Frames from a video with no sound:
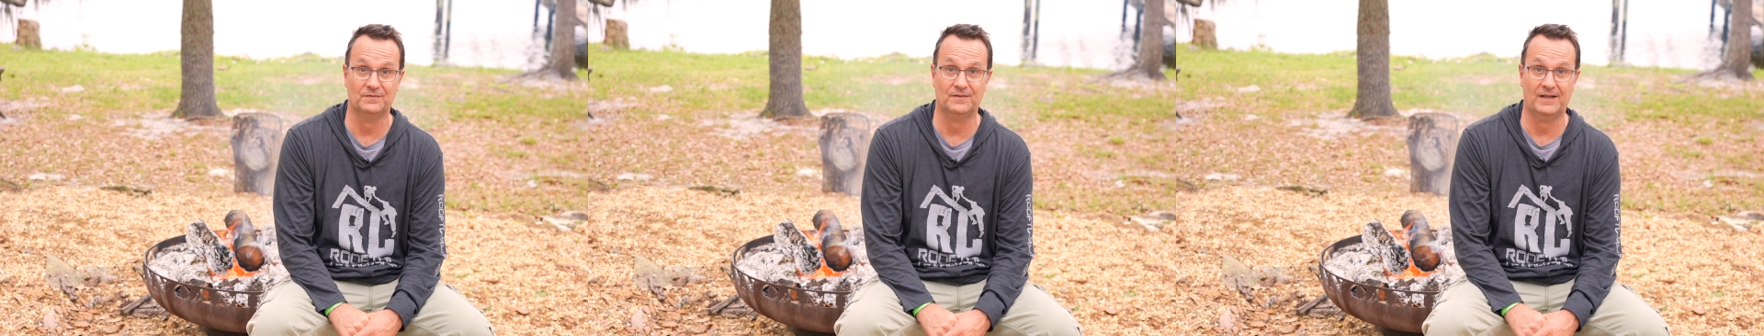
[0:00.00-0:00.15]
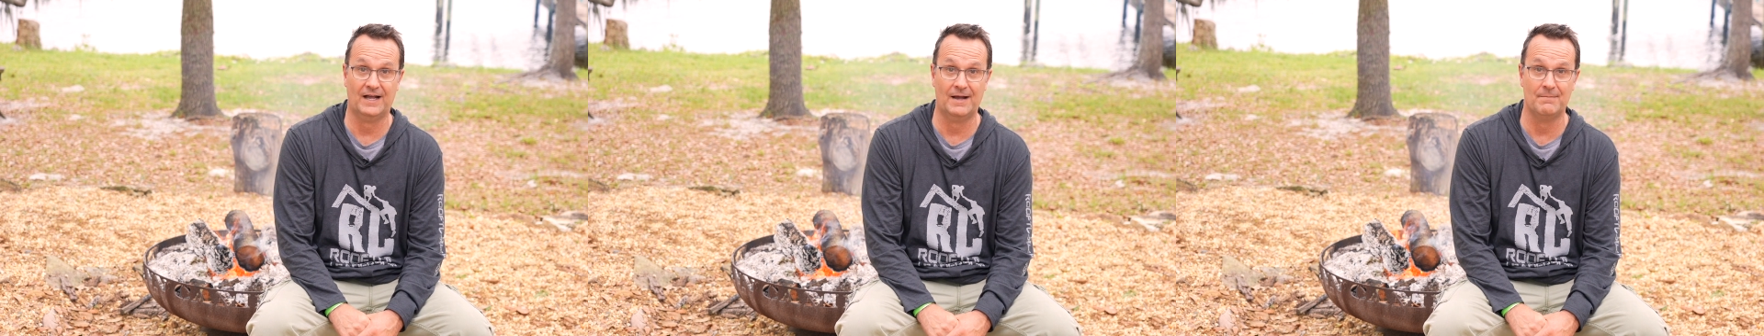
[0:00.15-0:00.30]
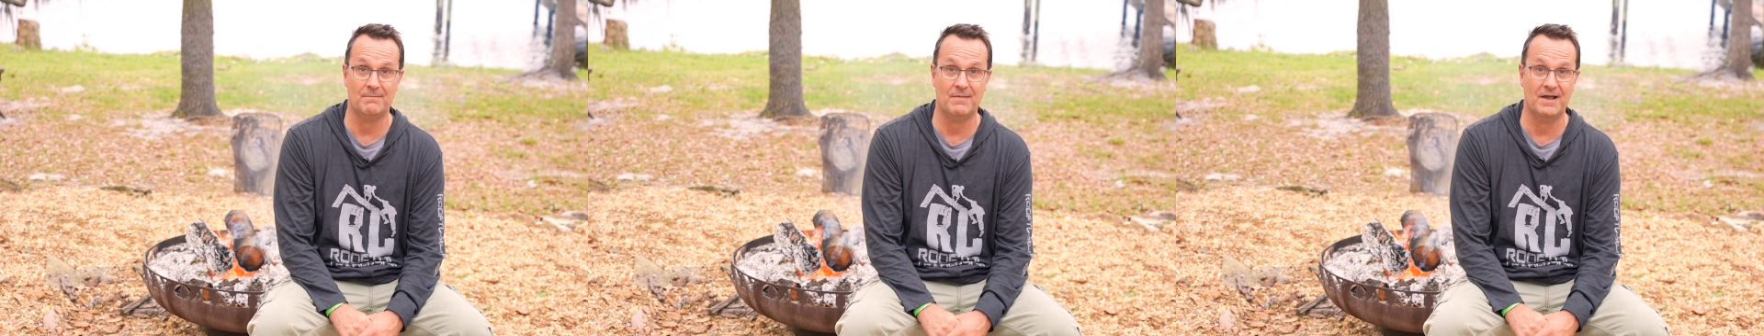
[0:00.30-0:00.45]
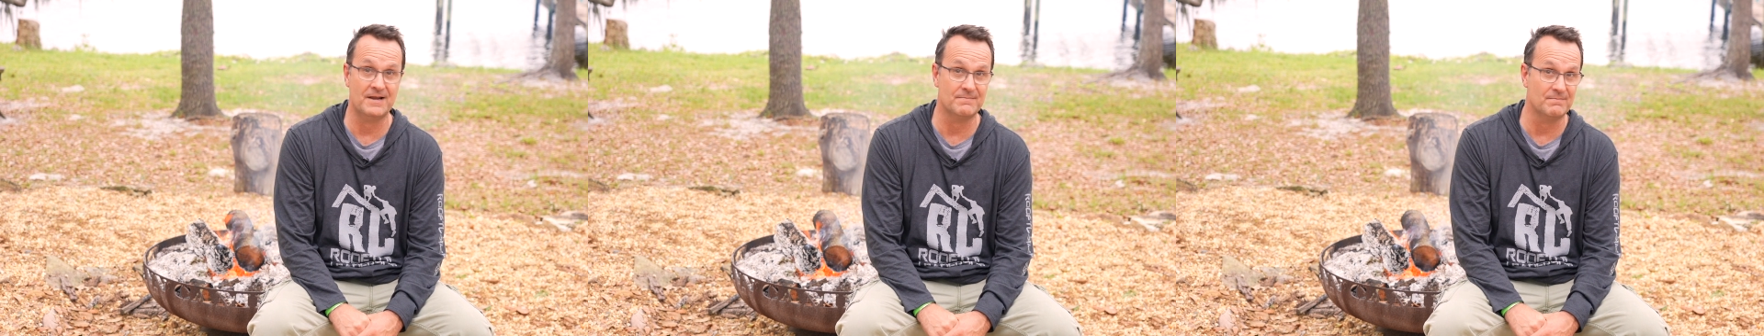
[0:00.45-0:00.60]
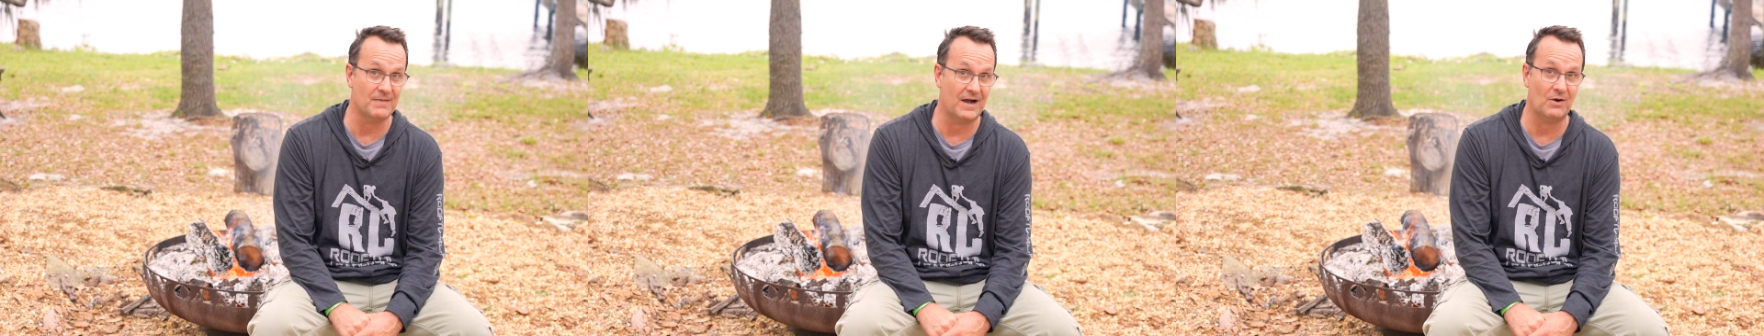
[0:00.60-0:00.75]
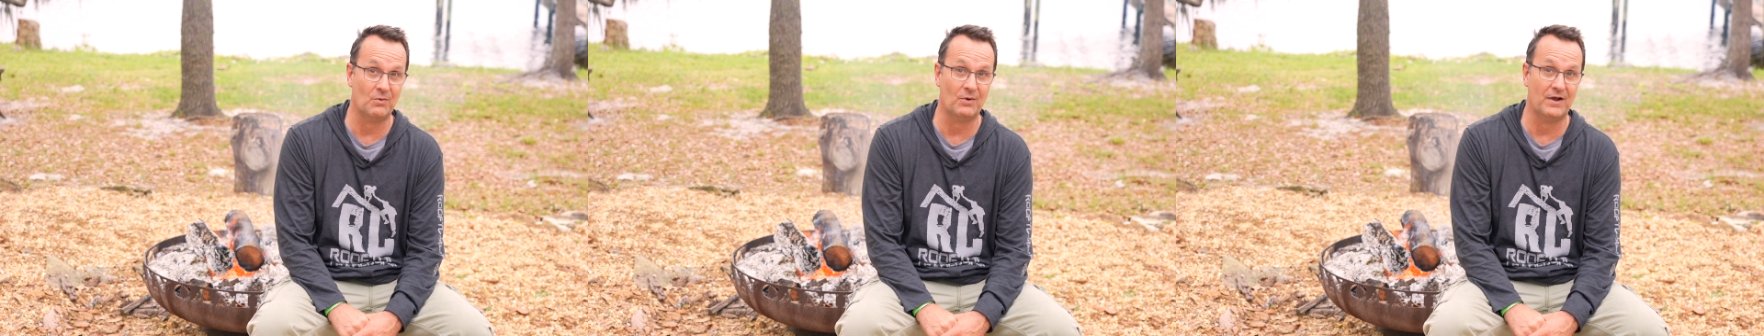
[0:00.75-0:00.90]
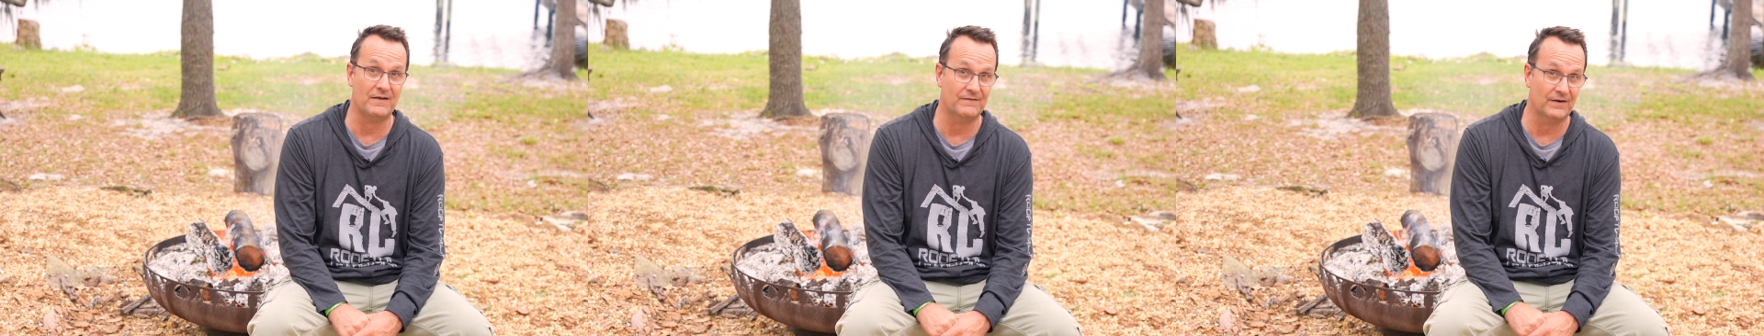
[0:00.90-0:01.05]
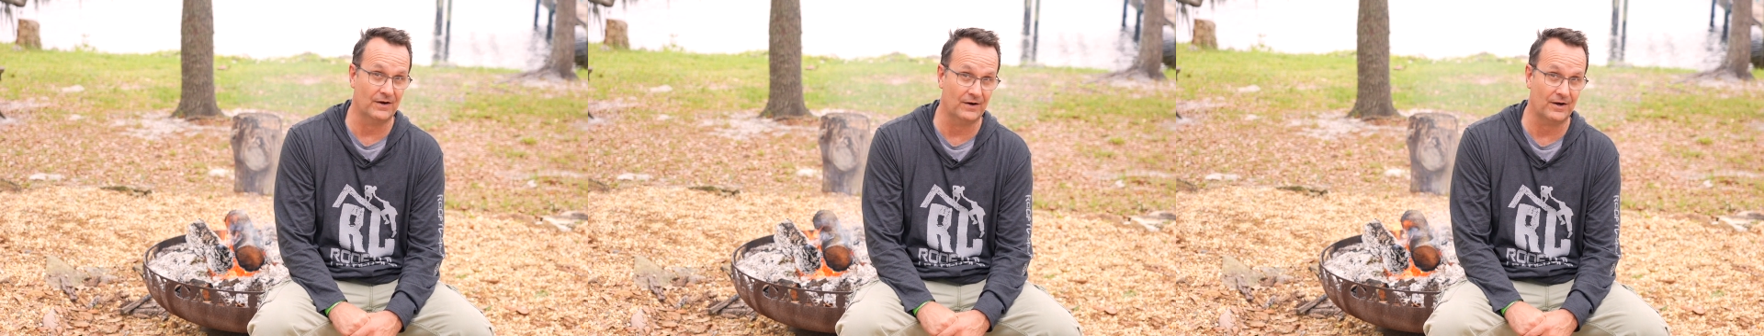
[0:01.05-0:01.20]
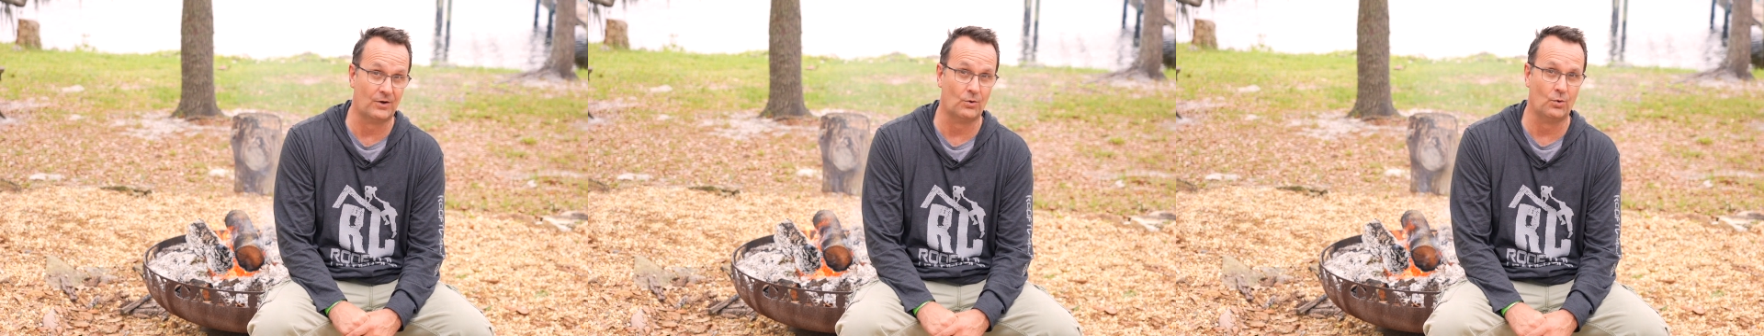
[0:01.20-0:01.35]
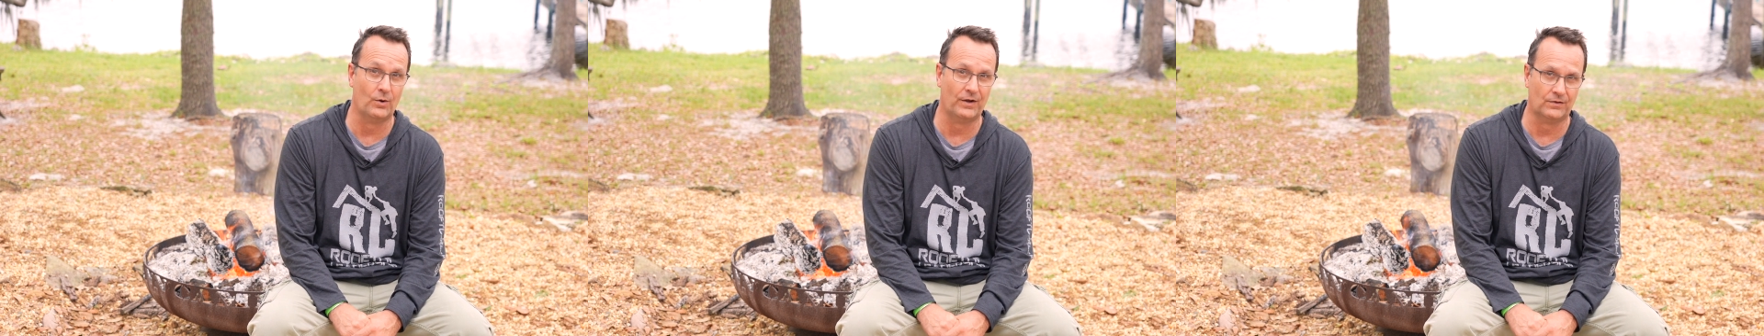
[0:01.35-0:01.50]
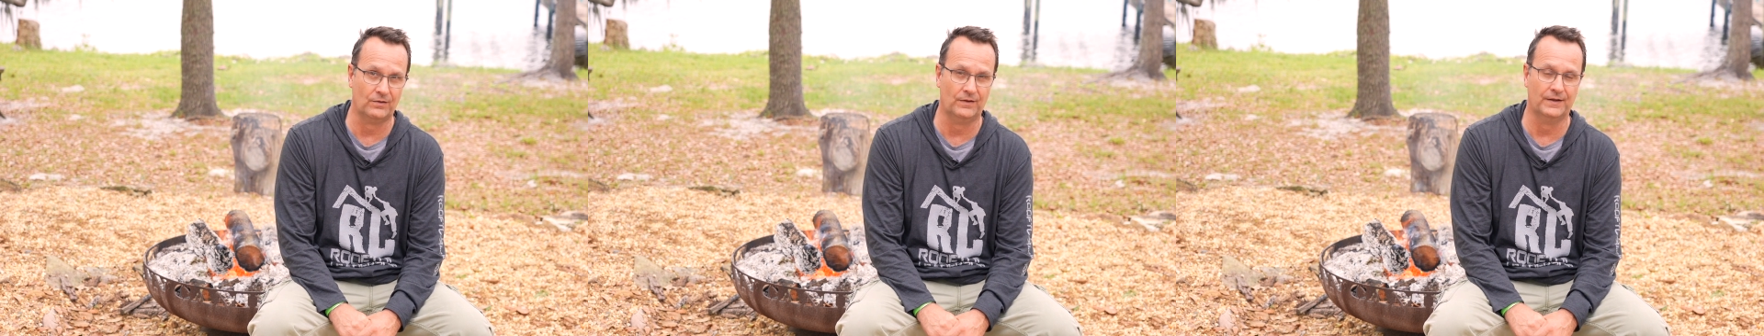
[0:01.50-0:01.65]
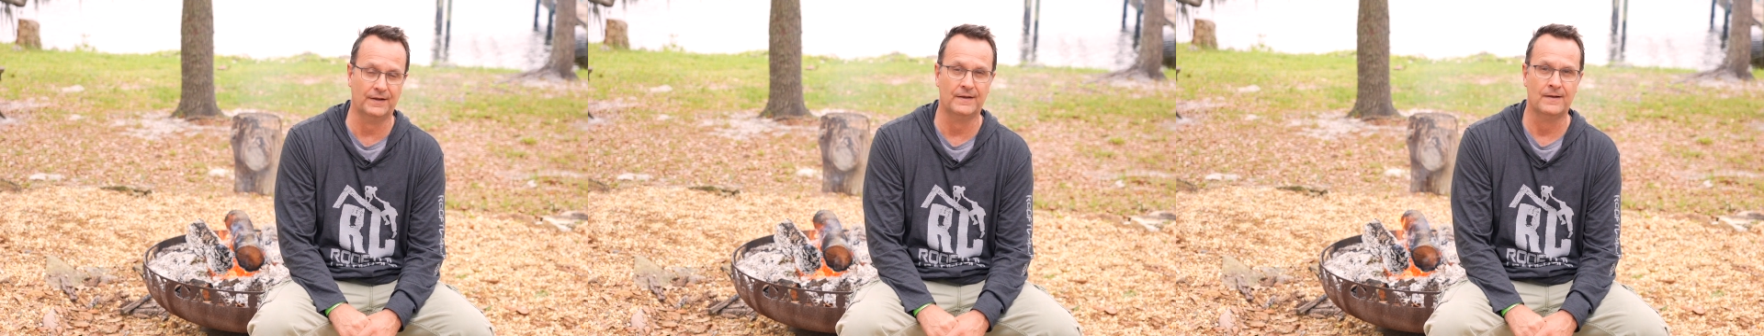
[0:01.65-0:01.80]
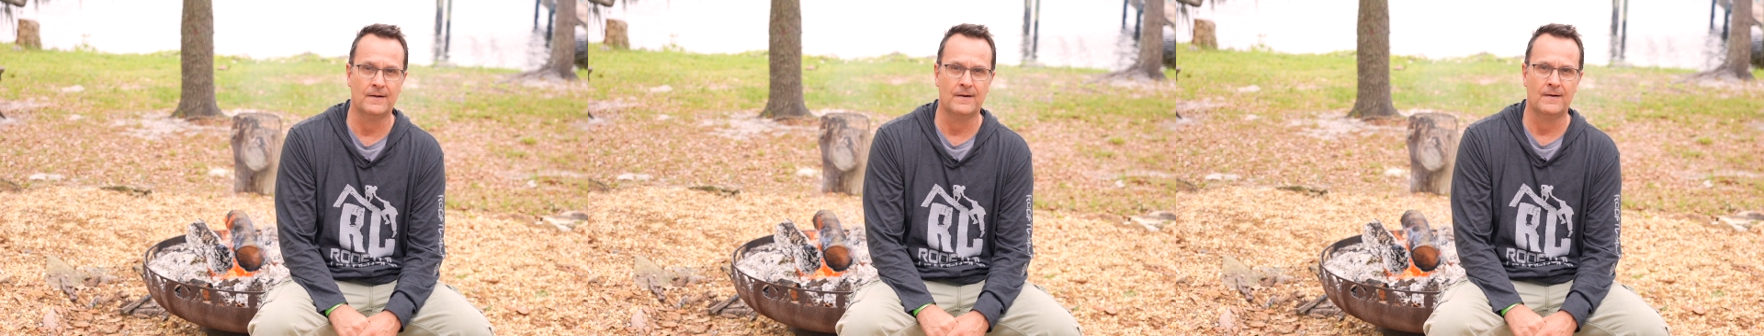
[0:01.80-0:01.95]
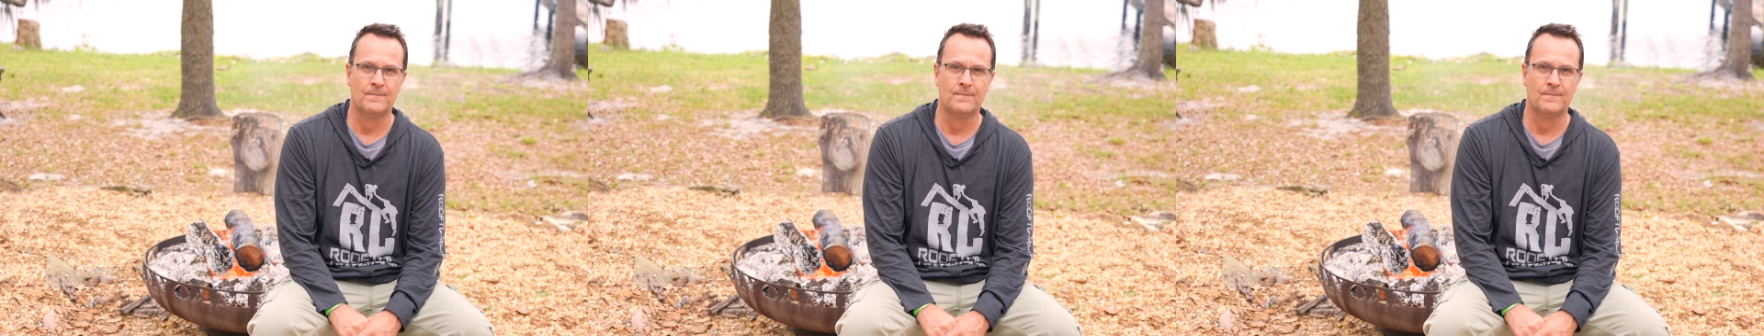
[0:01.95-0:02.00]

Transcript: I made my way very quickly,